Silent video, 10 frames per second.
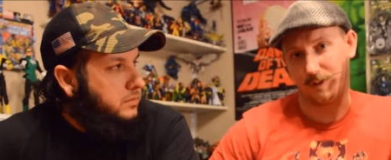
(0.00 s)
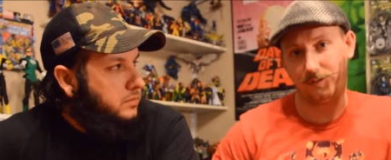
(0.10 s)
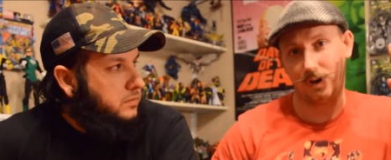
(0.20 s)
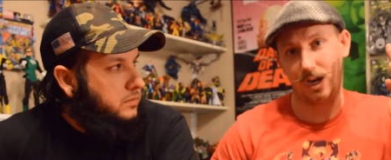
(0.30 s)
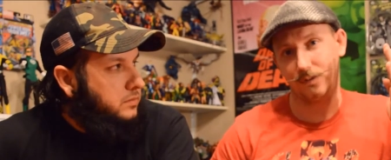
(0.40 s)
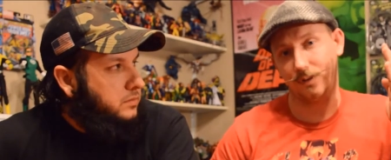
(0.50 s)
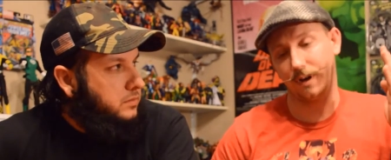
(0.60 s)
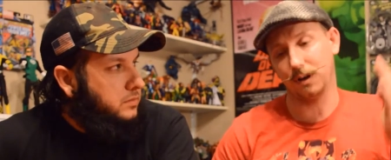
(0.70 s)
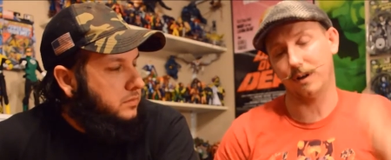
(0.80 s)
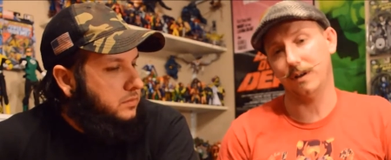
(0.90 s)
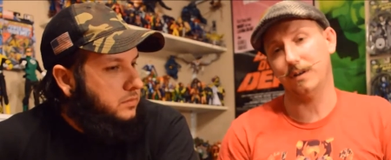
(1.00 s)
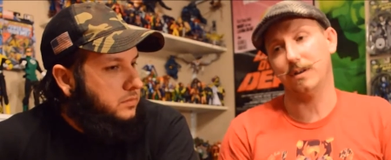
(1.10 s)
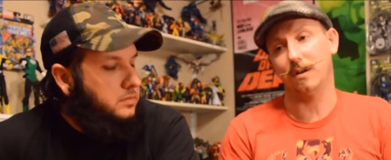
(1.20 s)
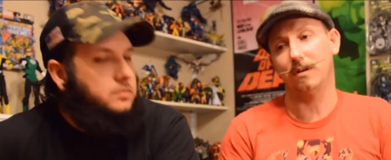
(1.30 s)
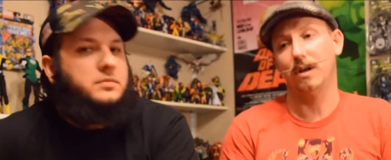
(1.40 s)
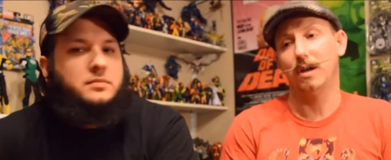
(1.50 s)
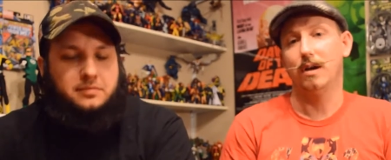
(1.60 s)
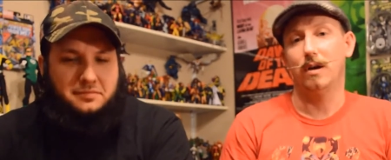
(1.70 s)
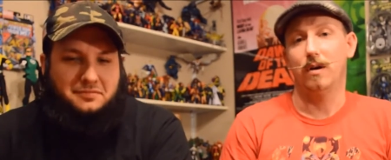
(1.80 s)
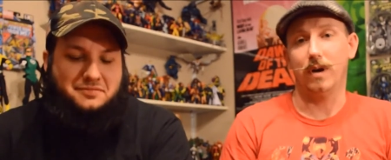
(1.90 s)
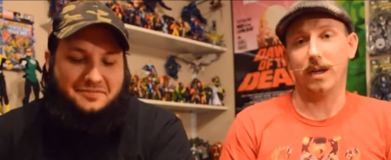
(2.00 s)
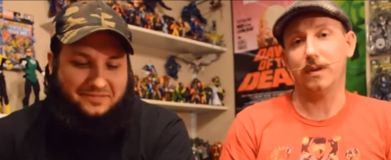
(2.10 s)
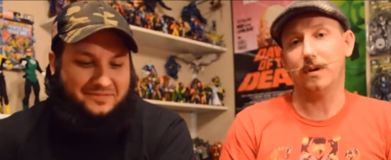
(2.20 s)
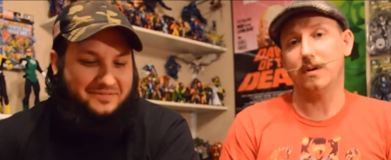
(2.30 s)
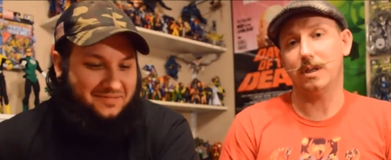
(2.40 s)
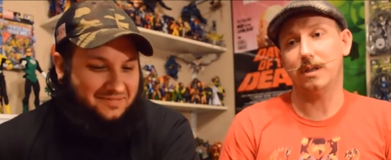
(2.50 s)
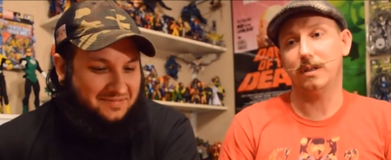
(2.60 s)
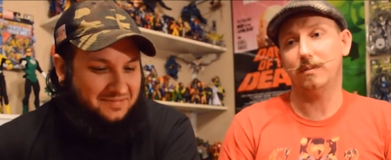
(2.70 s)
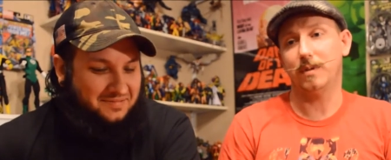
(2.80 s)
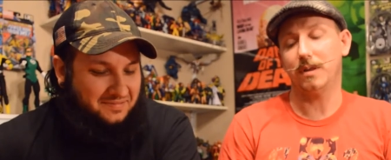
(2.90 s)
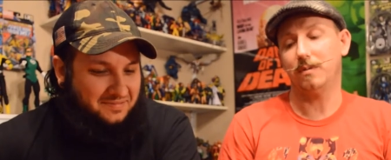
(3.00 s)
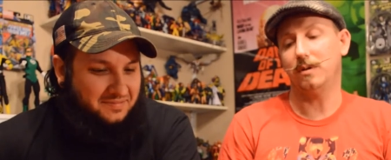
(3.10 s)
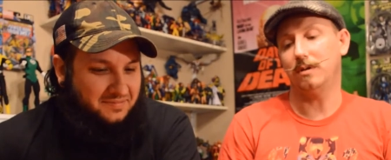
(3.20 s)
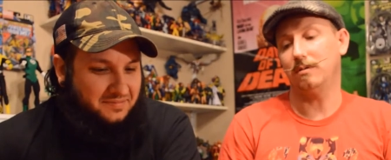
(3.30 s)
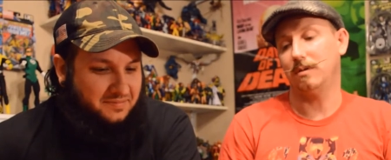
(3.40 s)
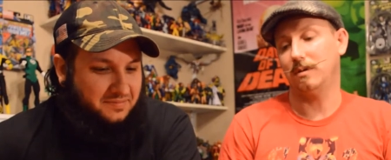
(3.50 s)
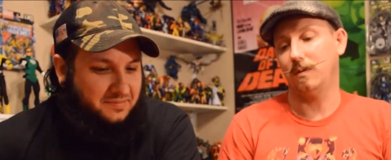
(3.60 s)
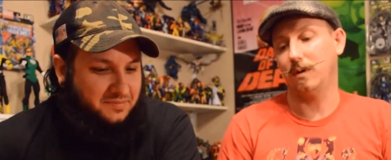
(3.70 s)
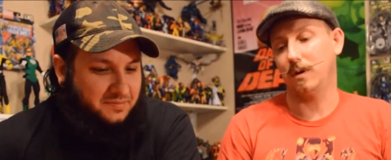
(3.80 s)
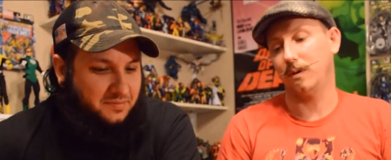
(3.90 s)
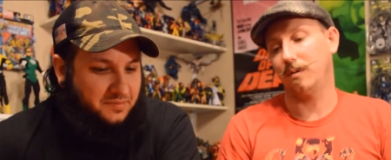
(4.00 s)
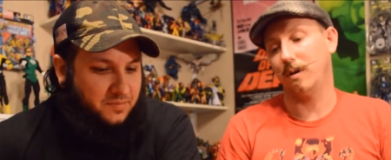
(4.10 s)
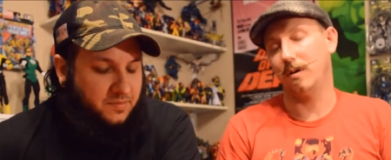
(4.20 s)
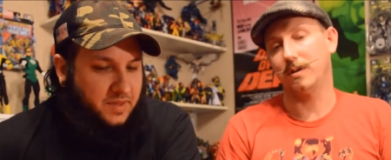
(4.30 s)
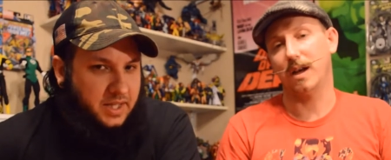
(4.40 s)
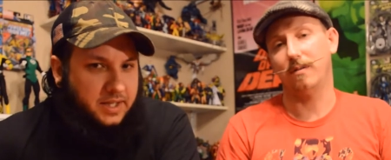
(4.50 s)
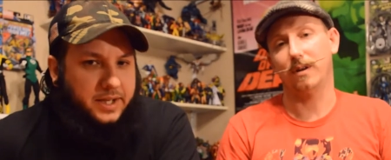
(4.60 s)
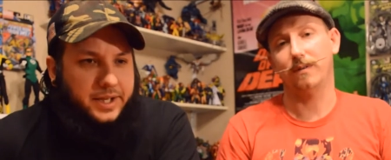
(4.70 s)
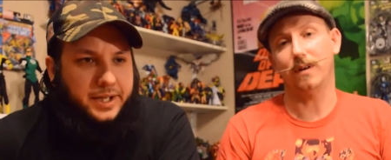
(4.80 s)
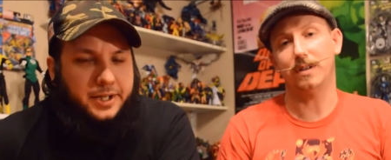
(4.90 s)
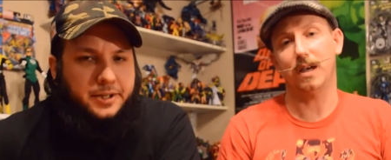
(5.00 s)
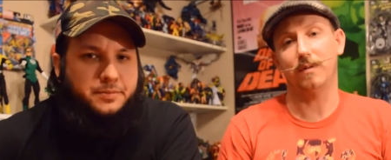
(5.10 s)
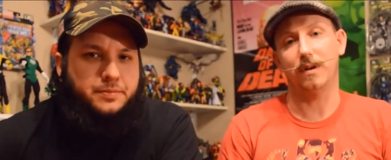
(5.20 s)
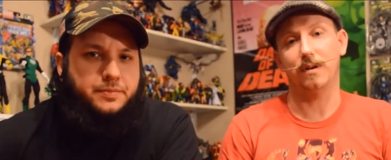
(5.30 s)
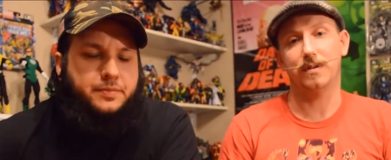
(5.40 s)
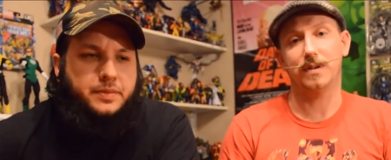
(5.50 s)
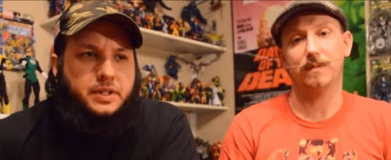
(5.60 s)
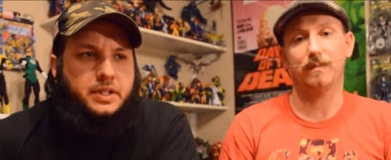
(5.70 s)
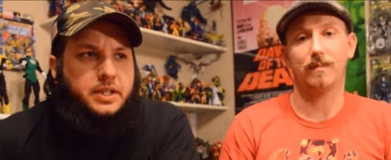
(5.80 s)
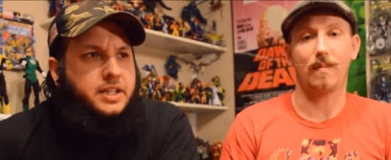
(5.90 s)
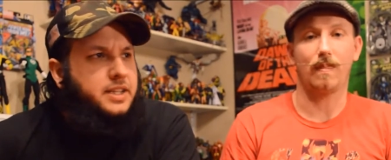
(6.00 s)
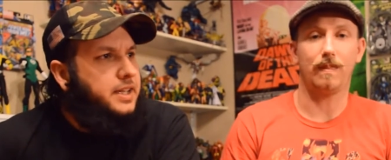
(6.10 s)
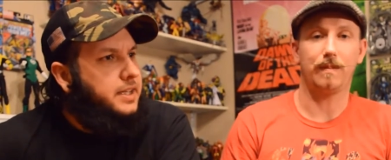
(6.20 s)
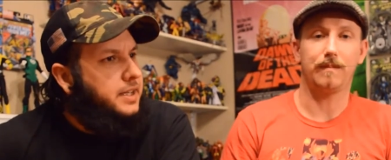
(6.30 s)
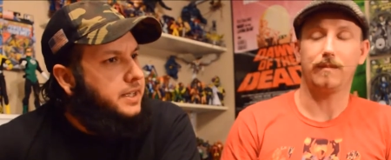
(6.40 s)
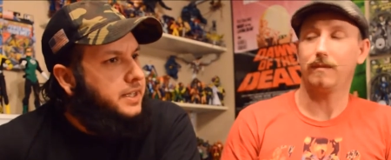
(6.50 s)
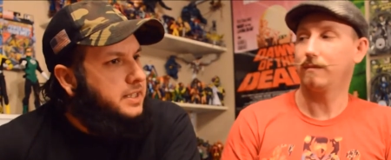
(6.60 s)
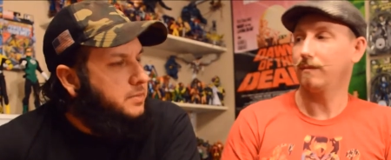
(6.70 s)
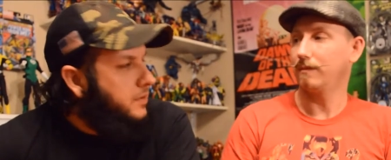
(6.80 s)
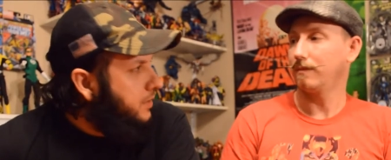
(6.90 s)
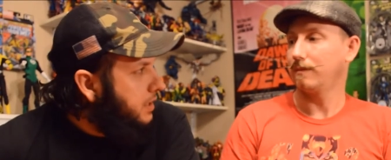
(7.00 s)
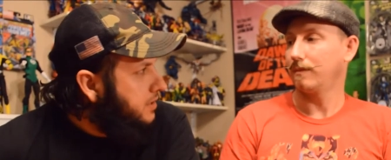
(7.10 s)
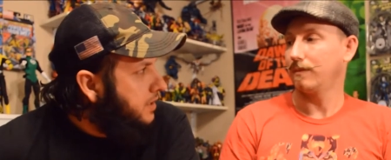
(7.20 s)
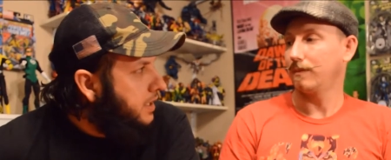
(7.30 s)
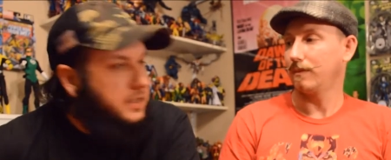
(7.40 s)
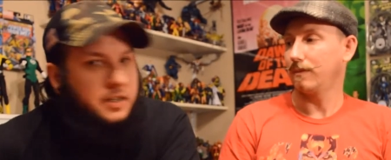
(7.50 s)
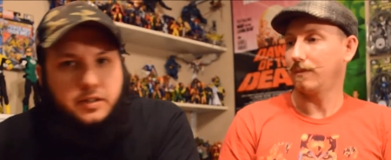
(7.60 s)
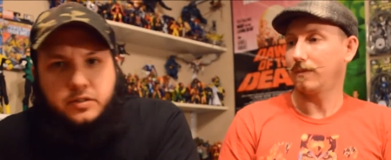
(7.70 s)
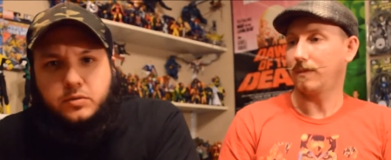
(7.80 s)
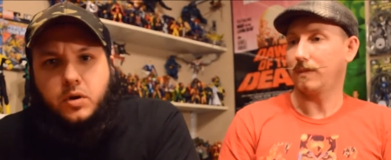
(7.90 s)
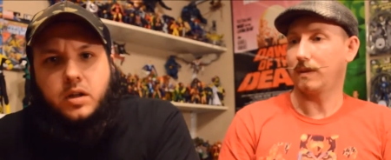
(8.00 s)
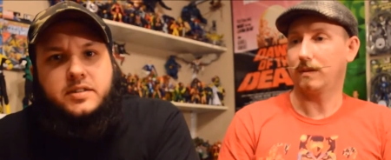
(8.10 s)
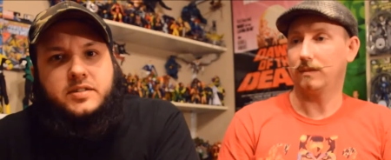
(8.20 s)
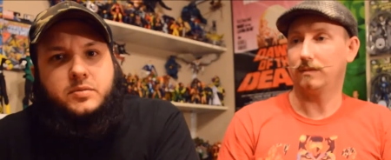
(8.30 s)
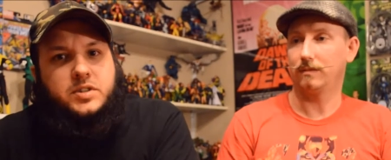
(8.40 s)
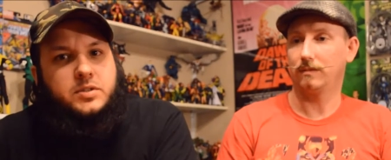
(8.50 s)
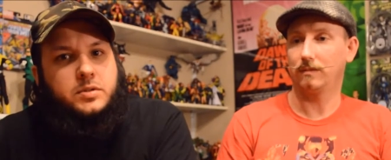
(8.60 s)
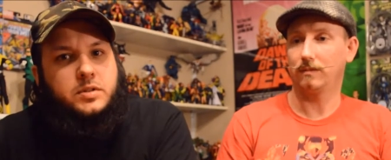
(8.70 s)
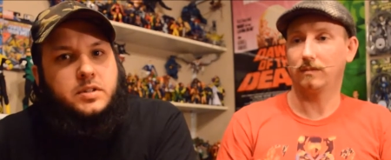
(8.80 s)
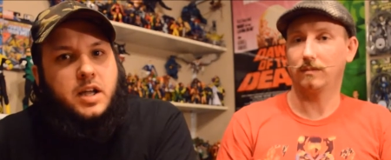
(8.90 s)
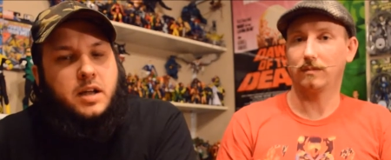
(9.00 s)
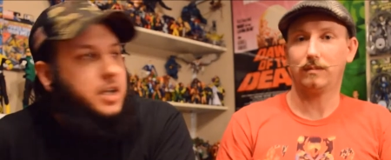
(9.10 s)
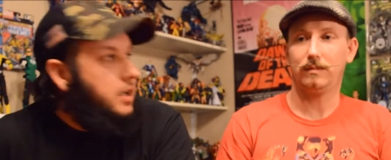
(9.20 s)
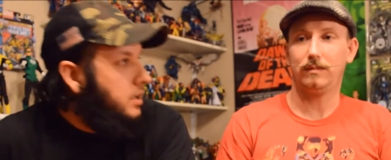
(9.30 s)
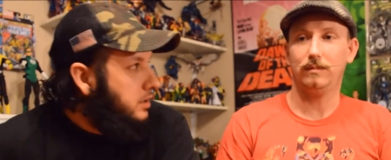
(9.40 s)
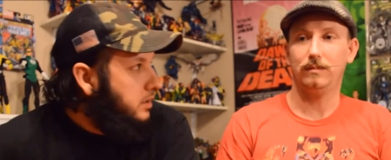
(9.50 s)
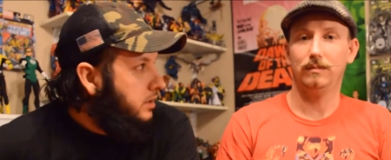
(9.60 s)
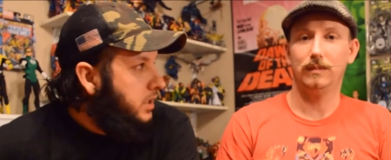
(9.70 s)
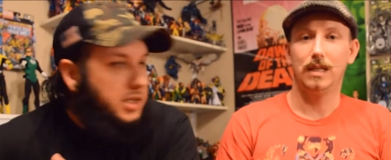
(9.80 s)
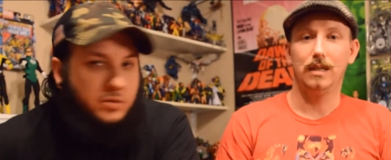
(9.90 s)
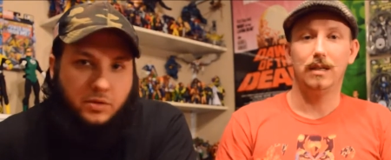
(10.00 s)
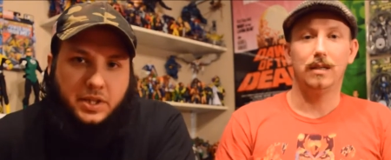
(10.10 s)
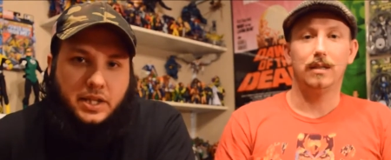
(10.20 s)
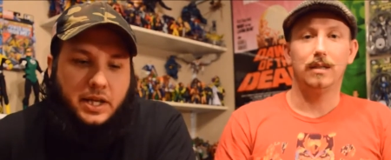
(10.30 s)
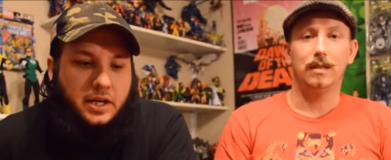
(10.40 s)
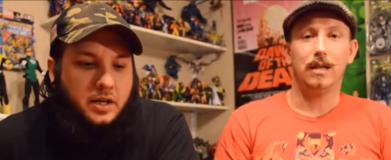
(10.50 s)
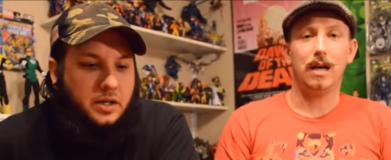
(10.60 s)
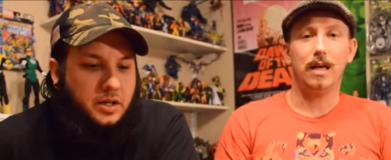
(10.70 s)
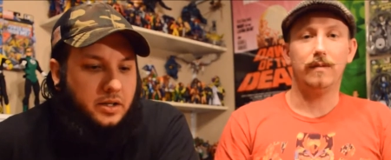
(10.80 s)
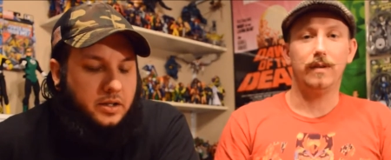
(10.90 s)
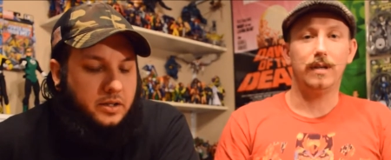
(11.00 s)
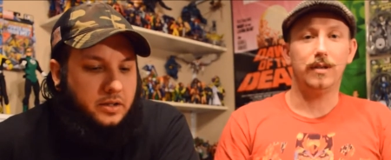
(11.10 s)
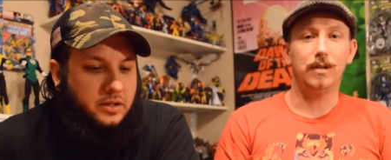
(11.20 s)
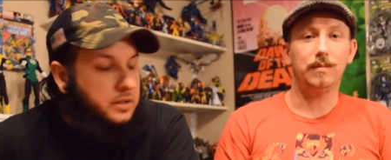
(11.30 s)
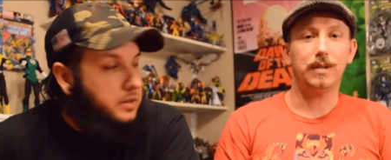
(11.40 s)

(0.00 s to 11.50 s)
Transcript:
Speaker 1: Flash figure I couldn't. So when I get those in in a month, we'll we'll go through those and have a fun time um, with those. I
Speaker 2: think uh, next month we also got the New Orleans Wizard World Comic Con. We'll be there. Ivy
Speaker 1: Doom